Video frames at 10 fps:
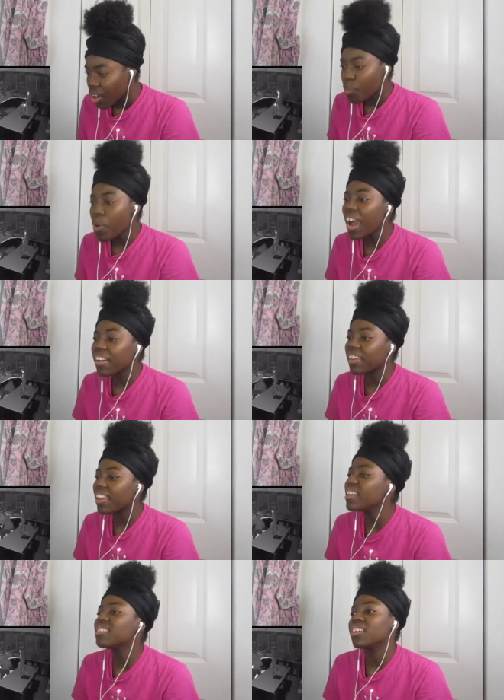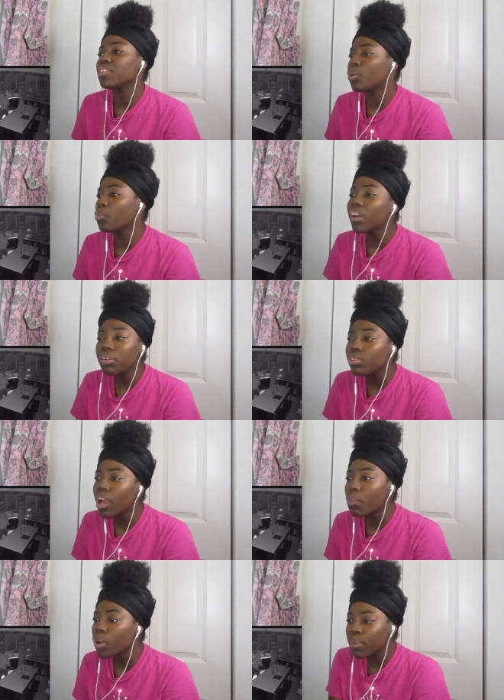Why the kitchen though? What do
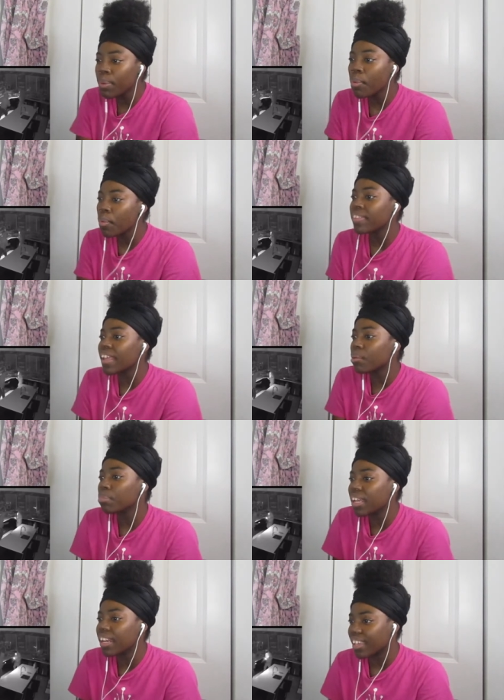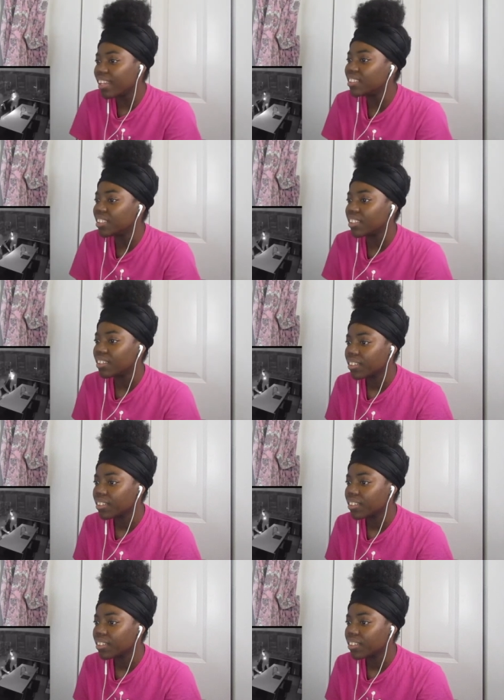y'all? What do people be thinking be in the kitchen?